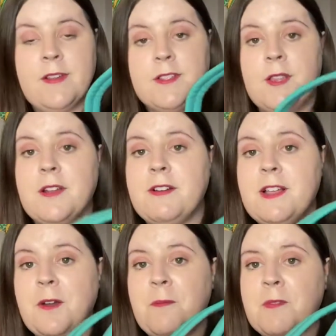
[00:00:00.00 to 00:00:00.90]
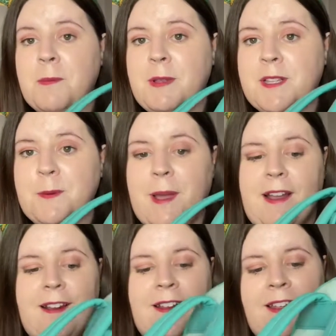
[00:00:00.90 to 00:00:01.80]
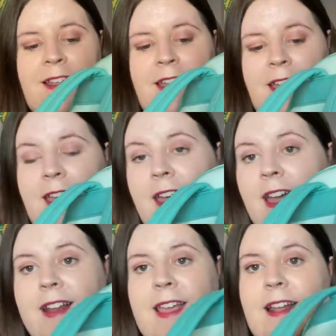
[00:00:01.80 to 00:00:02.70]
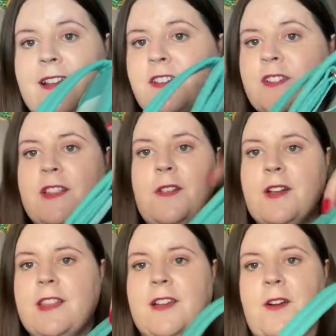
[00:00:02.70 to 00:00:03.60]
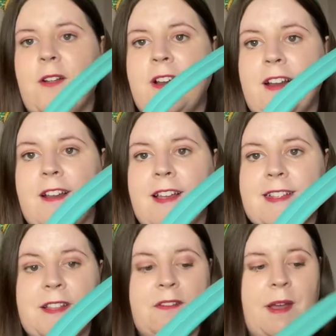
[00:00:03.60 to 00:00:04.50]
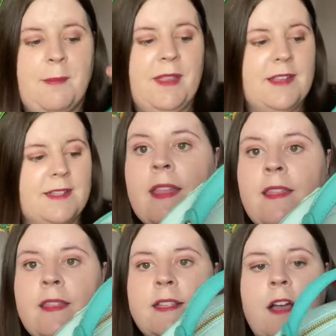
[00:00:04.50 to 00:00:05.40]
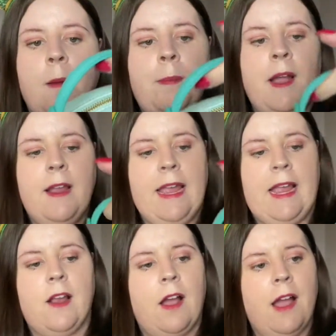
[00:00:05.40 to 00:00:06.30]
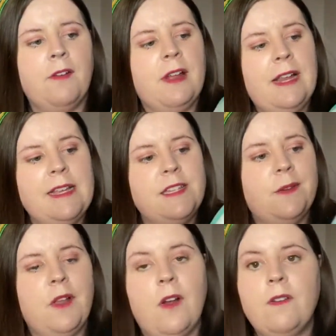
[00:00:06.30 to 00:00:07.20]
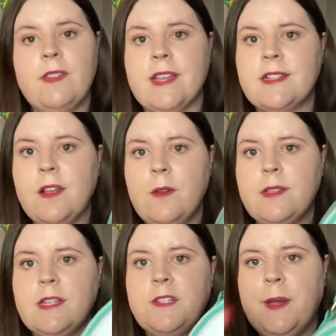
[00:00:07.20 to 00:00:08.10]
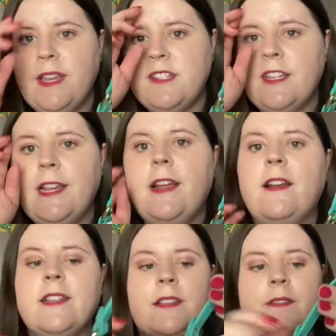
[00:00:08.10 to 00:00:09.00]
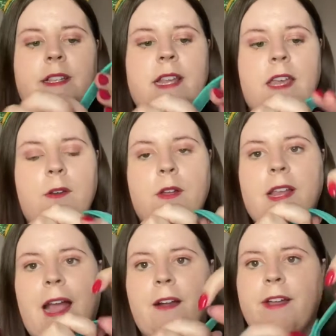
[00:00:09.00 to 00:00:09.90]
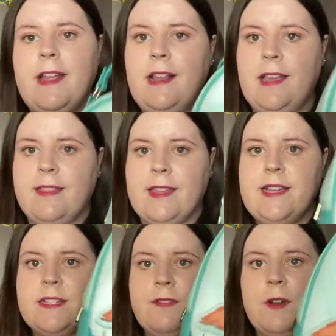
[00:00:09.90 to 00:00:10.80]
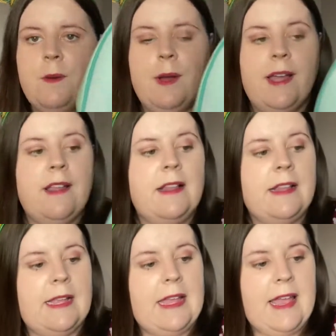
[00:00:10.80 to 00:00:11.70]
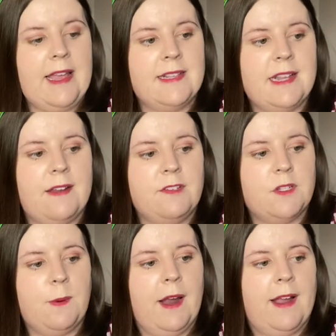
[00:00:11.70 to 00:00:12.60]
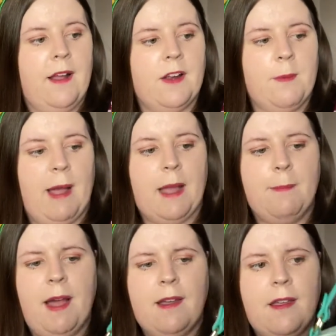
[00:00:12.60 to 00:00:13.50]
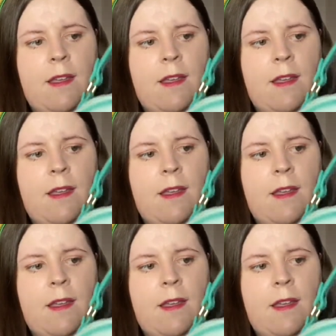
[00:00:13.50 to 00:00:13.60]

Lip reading: So they're real comfortable to wear. And again, I just look at the color, isn't it fabulous? And the top part here, I really do love this whole situation here because it feels like you could carry it like this for a while instead of just wearing it on your backpack.